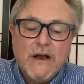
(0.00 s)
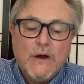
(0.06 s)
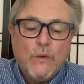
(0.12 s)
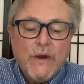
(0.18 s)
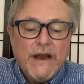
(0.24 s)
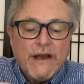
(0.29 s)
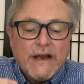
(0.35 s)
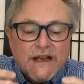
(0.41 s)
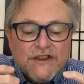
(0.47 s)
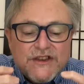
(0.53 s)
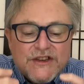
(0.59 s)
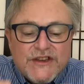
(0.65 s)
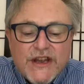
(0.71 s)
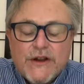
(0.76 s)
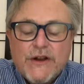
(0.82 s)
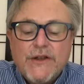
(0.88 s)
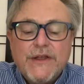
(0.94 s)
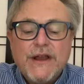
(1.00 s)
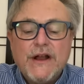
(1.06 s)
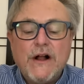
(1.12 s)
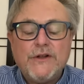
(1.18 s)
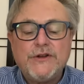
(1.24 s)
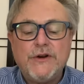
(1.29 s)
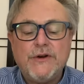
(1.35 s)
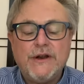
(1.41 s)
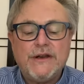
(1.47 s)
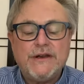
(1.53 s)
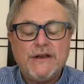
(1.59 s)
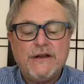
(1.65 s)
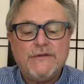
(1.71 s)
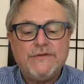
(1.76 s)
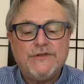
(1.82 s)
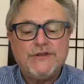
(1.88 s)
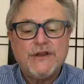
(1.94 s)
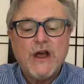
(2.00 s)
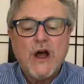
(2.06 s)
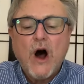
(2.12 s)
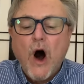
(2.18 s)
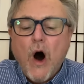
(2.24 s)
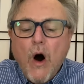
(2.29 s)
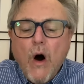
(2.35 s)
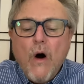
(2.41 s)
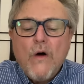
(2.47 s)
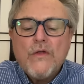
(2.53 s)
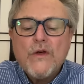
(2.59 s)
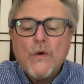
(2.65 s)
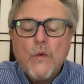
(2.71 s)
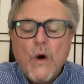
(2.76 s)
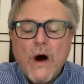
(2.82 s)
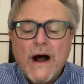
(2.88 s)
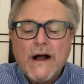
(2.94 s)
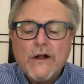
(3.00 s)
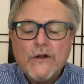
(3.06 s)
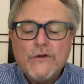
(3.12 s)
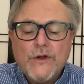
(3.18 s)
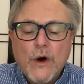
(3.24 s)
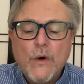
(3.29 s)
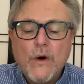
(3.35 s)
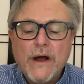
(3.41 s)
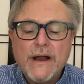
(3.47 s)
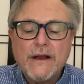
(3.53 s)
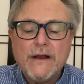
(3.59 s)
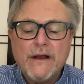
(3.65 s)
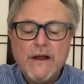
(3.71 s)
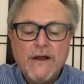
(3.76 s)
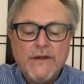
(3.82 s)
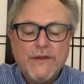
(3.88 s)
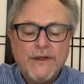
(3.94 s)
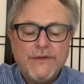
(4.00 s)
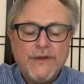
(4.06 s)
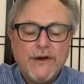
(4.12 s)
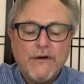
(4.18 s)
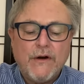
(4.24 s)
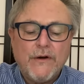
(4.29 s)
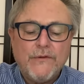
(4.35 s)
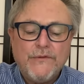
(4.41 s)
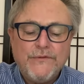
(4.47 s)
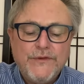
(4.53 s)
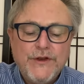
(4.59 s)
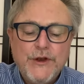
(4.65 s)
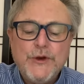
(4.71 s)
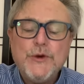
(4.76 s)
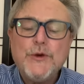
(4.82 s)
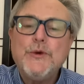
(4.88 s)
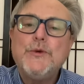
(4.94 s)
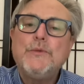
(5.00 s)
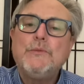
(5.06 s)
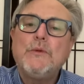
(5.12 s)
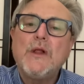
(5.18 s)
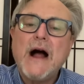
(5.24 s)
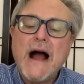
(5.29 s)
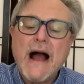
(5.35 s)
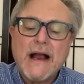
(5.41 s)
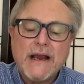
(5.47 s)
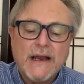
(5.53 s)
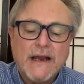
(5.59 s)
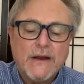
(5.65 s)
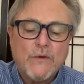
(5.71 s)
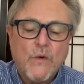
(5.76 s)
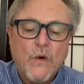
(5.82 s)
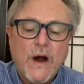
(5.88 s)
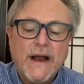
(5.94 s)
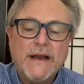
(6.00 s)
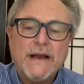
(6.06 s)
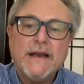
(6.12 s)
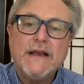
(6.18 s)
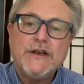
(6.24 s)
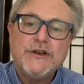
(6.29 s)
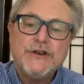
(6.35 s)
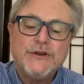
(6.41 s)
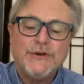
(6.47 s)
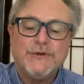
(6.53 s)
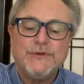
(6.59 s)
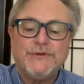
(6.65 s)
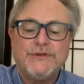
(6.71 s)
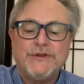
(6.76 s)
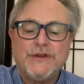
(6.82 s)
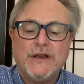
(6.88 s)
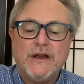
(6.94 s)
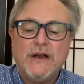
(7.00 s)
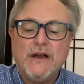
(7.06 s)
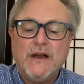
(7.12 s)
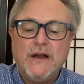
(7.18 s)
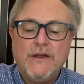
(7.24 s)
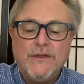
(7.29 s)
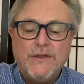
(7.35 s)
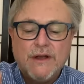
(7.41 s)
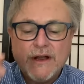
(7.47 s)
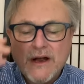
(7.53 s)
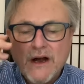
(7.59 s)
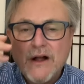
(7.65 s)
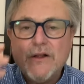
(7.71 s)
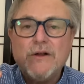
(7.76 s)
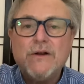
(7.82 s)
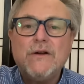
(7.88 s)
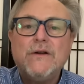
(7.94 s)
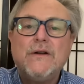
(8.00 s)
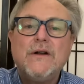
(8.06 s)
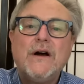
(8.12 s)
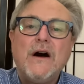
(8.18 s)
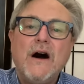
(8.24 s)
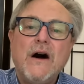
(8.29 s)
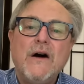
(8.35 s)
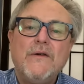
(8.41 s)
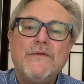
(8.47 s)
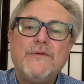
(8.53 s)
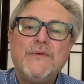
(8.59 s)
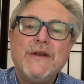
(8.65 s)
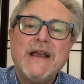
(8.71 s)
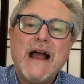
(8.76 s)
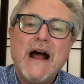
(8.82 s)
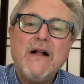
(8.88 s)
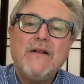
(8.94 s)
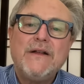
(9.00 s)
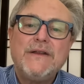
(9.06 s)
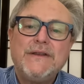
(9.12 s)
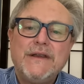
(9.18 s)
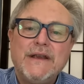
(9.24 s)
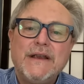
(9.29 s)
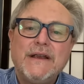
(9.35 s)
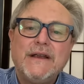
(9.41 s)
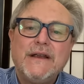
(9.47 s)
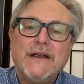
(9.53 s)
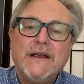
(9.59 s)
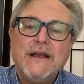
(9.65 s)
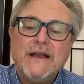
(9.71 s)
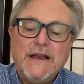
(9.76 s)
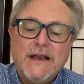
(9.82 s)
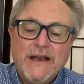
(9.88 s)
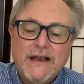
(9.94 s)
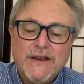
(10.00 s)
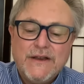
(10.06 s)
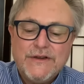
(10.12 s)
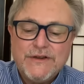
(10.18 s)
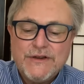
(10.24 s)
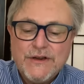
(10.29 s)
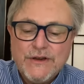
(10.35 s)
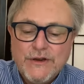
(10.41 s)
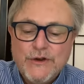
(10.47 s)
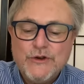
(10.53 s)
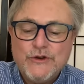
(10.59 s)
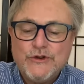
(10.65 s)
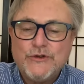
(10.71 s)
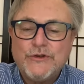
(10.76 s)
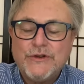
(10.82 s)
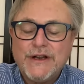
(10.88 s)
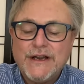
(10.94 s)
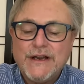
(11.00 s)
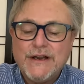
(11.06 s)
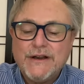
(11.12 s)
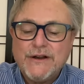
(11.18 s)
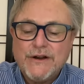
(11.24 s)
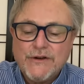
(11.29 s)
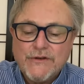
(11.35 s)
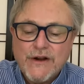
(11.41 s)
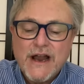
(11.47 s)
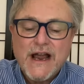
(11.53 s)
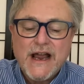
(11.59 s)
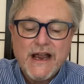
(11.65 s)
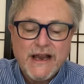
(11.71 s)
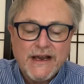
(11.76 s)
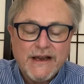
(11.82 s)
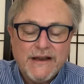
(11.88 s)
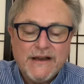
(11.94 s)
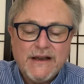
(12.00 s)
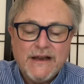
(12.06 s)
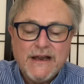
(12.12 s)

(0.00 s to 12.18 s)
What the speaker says: We consider the alternatives, all the while knowing that there are few black and white issues. The color of reality is usually gray,